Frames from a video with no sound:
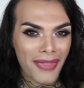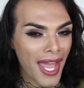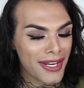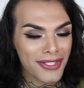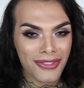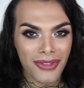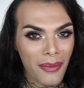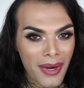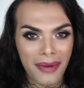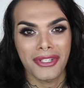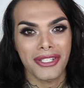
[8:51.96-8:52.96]
and it's not
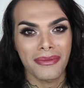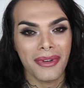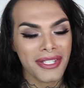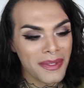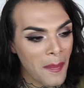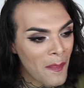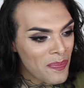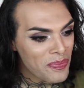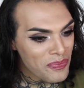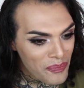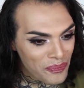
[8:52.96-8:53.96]
what I wish it was.
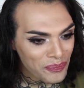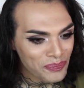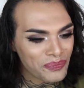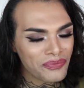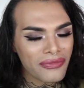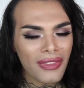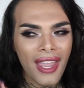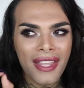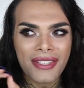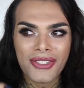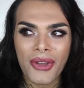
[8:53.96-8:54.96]

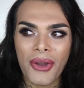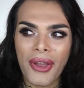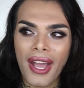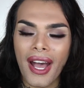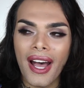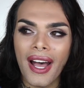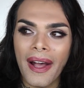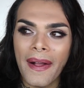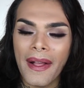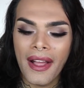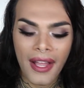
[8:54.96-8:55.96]
So,
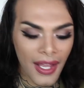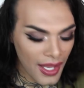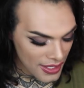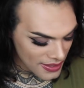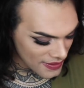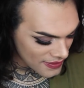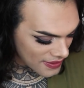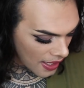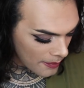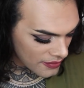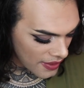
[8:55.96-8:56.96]

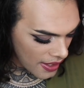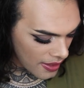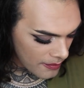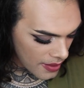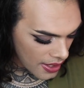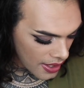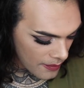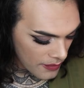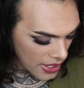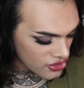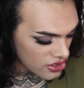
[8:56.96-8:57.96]
some of them,
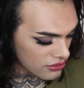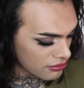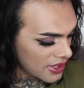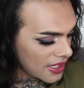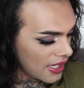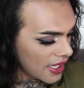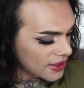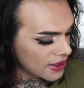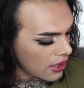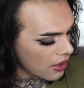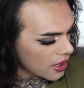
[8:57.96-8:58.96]
I just really like
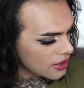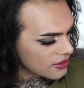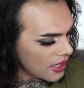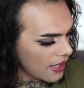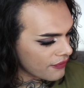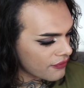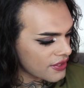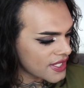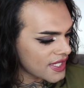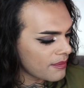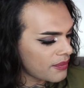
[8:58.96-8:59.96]
the art, like for
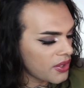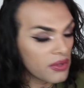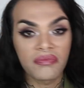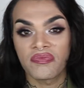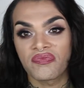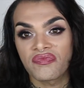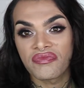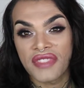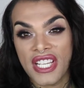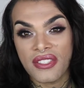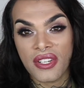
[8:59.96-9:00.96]
example,
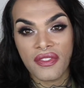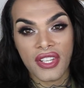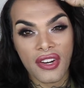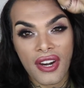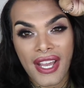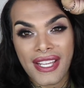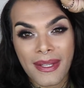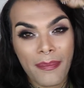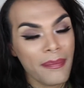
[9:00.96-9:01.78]
this one over here is a